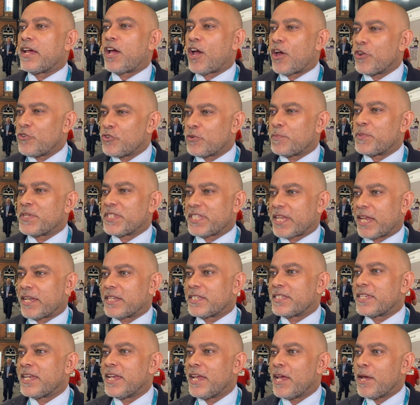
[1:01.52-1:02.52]

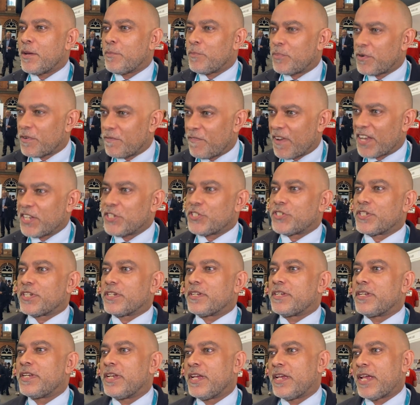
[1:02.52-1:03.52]
100%
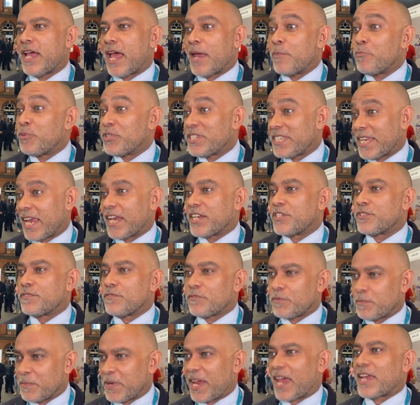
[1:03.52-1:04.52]
prevention and protection
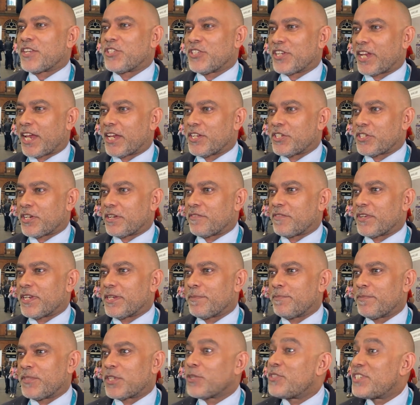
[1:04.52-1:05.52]
from catching HIV.
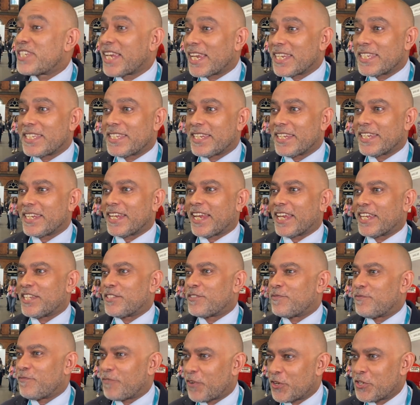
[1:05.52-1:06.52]
So testing
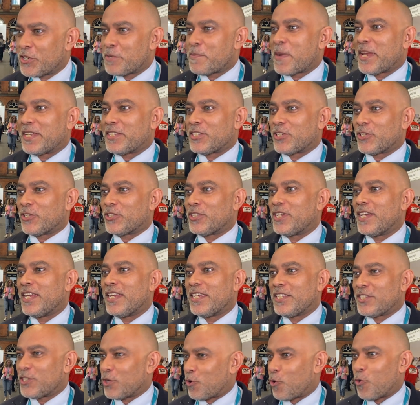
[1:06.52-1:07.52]
is fundamental
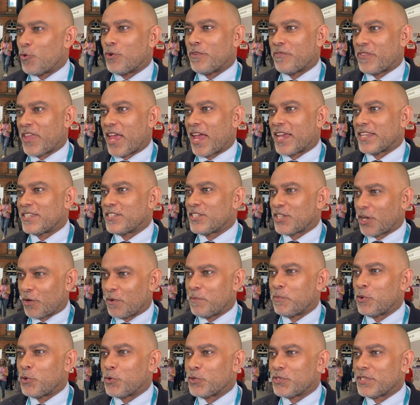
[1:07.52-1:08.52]
to all of that and so
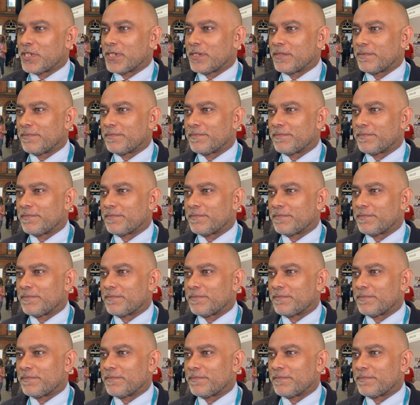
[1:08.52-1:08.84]
important.